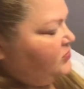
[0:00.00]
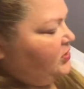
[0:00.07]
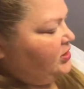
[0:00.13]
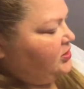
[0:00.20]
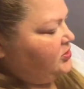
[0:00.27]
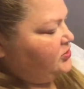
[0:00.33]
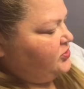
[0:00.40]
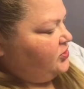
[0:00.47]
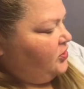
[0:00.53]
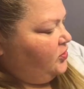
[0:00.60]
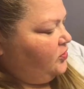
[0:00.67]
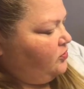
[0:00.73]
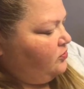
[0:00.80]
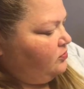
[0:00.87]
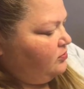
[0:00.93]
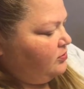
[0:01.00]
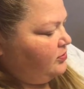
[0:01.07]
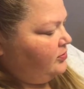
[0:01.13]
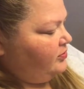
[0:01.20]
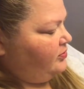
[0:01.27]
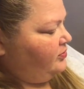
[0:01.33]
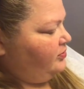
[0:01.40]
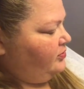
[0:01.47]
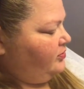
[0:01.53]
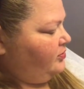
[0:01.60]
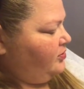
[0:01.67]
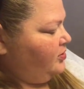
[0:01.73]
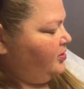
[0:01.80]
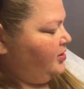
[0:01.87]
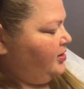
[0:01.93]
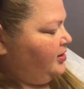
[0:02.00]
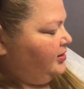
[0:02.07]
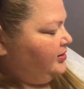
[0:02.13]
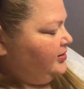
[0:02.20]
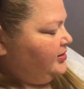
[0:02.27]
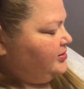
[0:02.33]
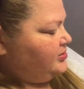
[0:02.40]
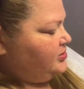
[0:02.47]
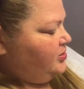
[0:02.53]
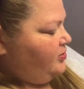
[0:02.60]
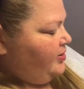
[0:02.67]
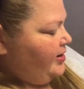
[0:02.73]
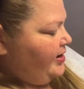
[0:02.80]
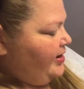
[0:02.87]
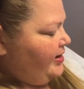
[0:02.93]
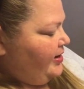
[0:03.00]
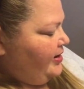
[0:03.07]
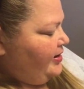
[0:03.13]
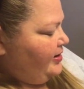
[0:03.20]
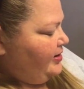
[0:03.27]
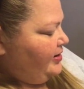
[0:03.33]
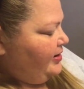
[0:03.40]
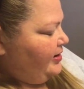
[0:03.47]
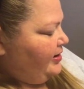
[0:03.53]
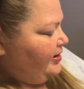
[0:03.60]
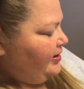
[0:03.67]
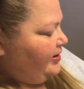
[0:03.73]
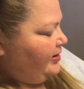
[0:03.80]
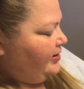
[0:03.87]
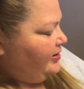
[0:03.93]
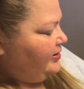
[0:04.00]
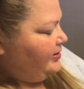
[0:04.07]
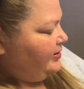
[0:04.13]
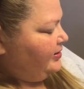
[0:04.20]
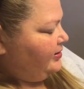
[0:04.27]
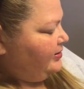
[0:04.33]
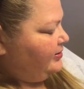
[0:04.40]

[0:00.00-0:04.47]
And so, let's go ahead and